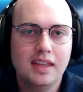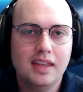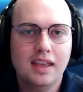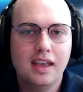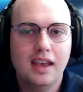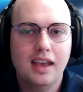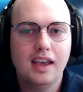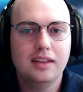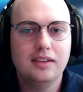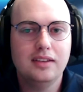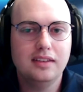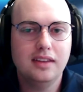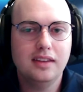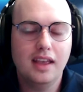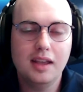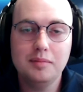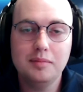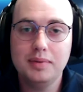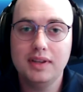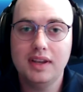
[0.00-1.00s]
At
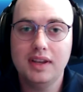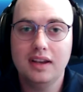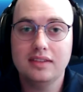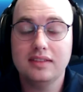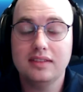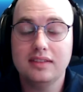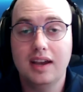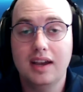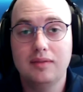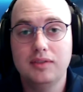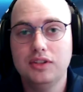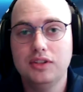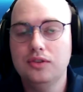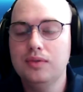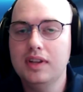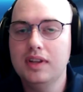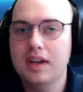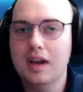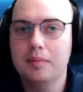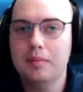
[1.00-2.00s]
NPS, I have the
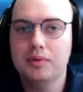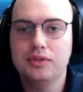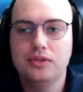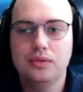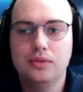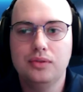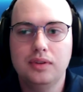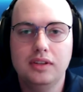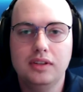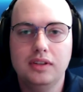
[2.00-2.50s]
unique opportunity